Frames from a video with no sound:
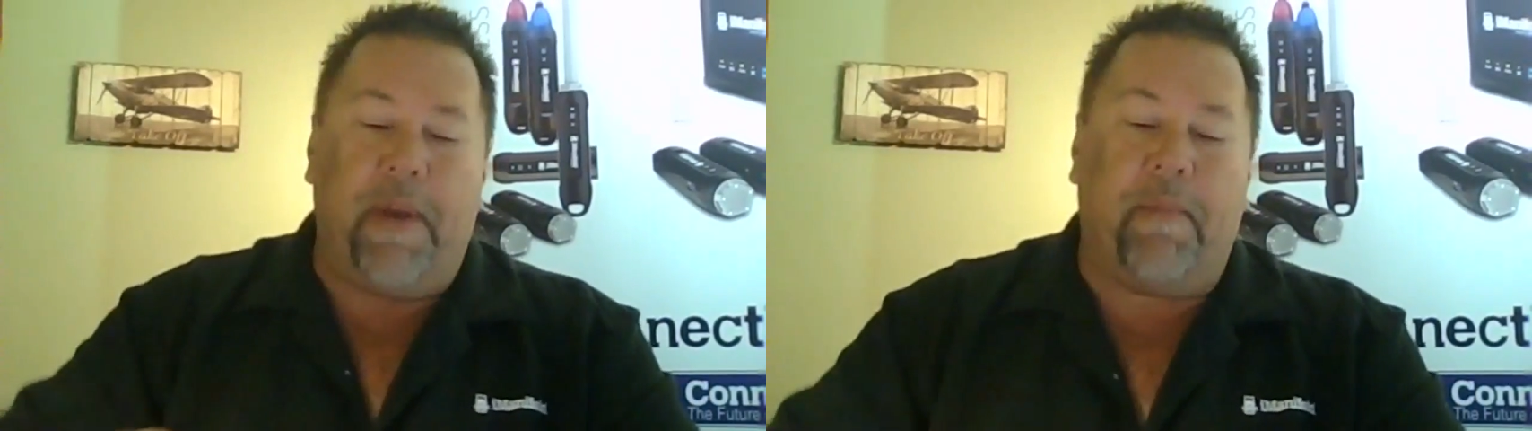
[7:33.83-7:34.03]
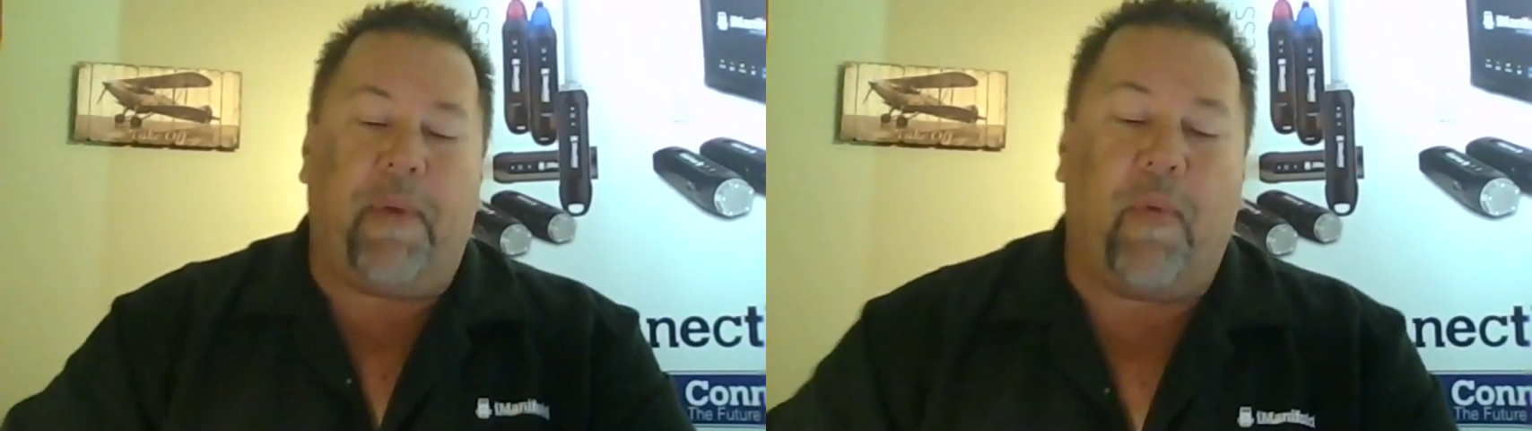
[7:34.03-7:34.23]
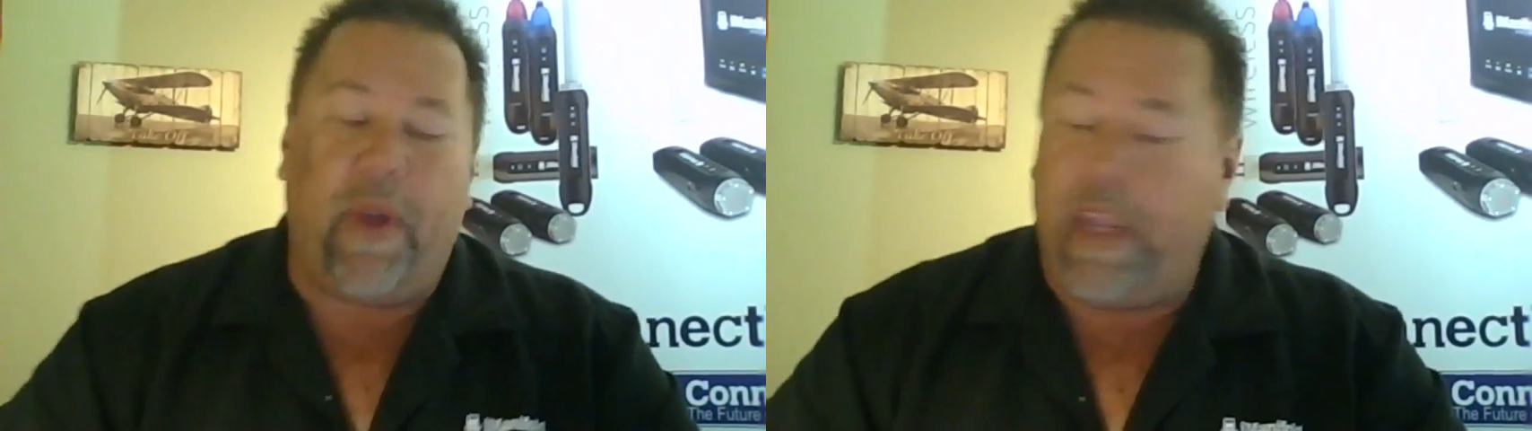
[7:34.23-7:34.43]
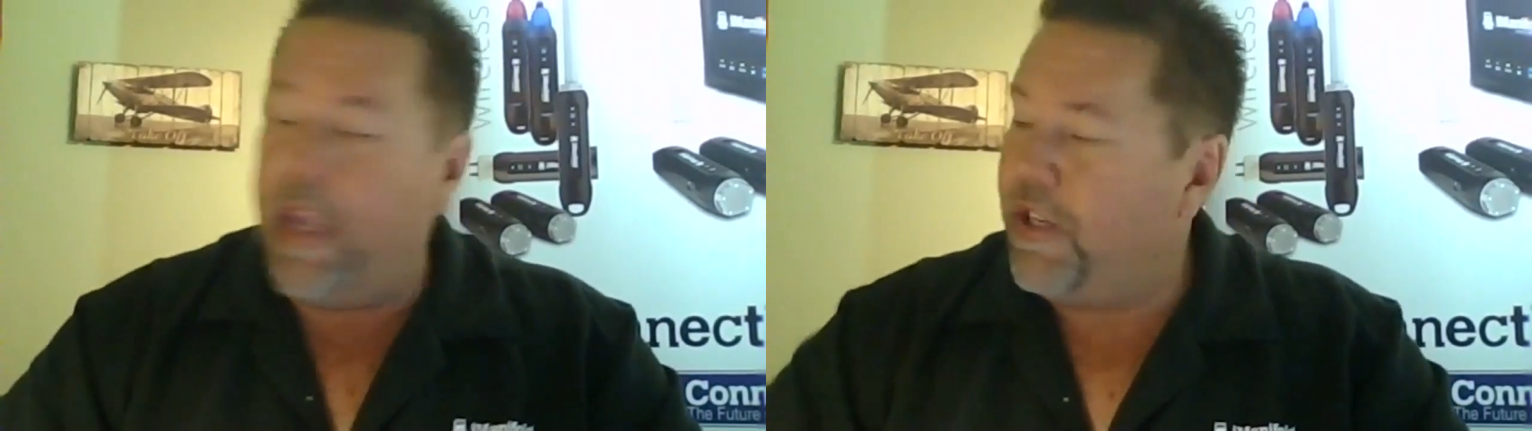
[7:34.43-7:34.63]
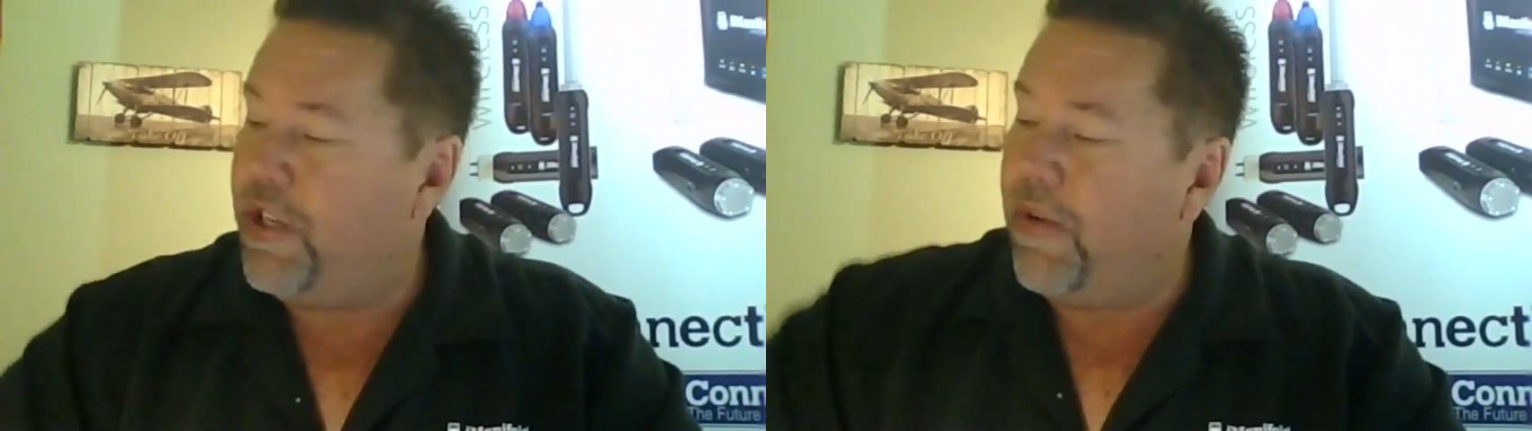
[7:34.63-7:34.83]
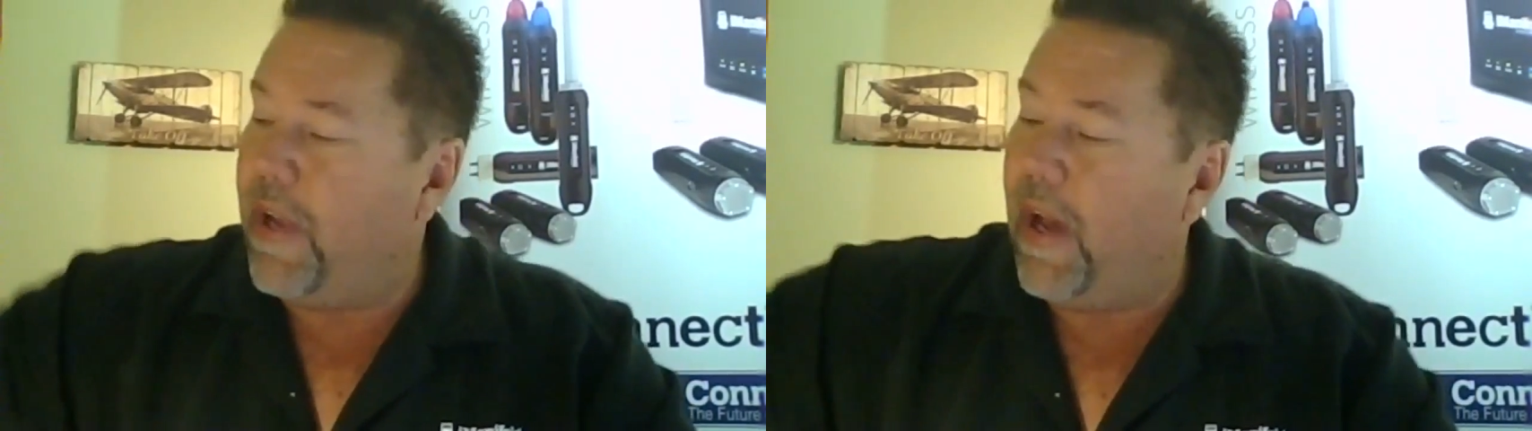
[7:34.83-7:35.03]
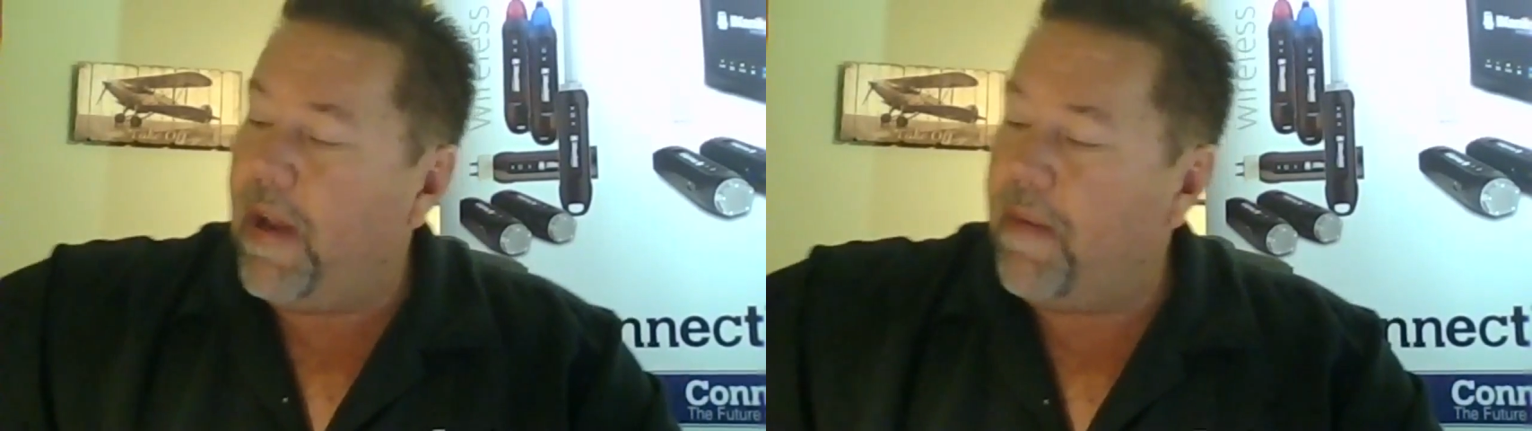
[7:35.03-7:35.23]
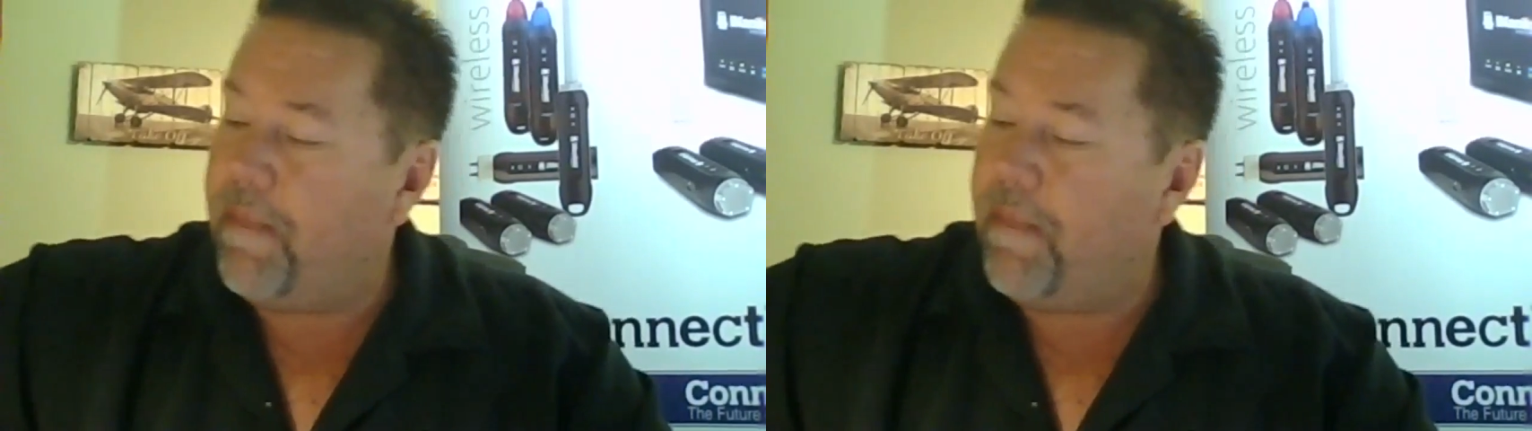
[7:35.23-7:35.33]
upon what kit you got,